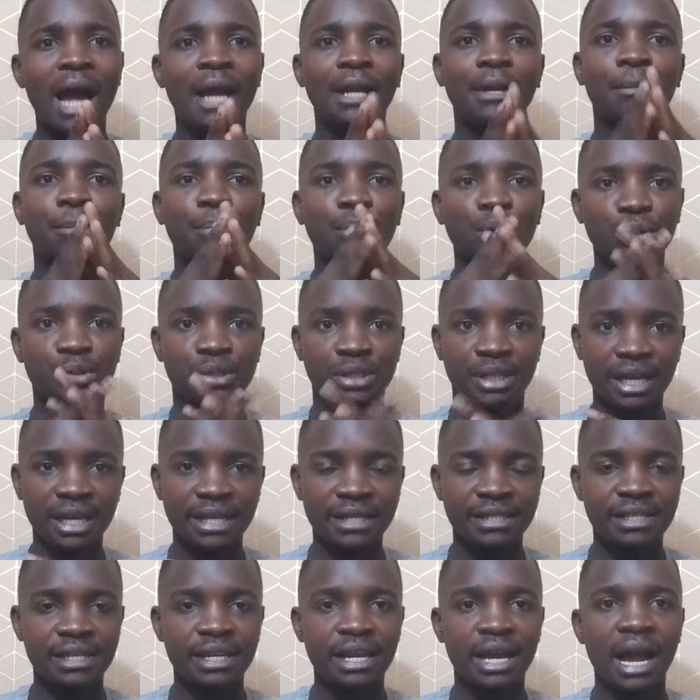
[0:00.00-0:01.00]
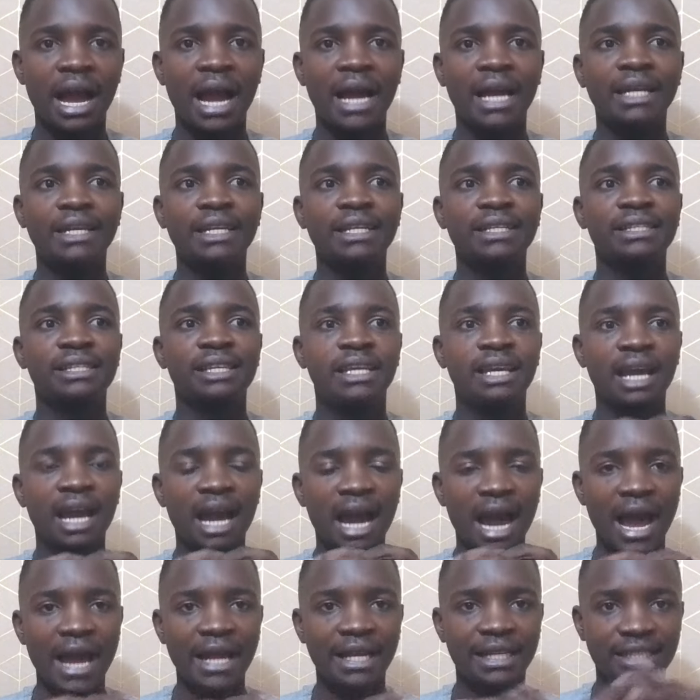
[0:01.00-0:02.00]
and protest against the
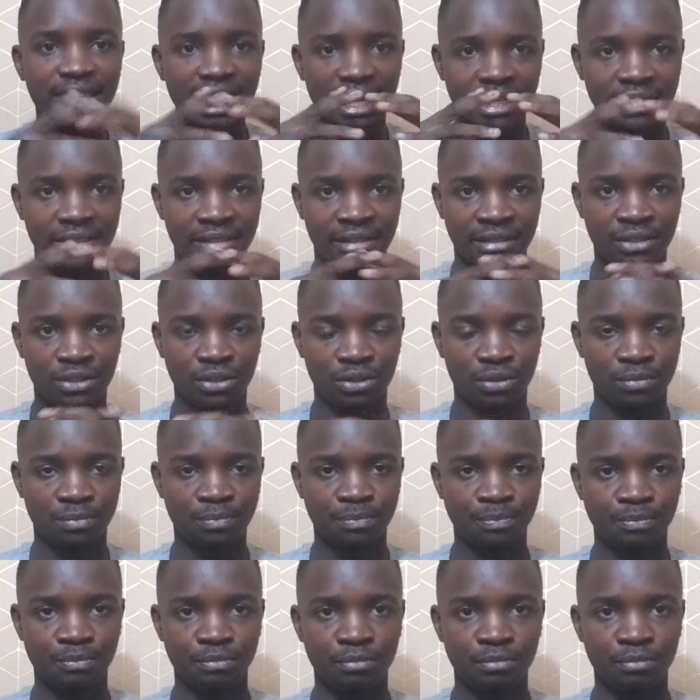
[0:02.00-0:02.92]
high taxation.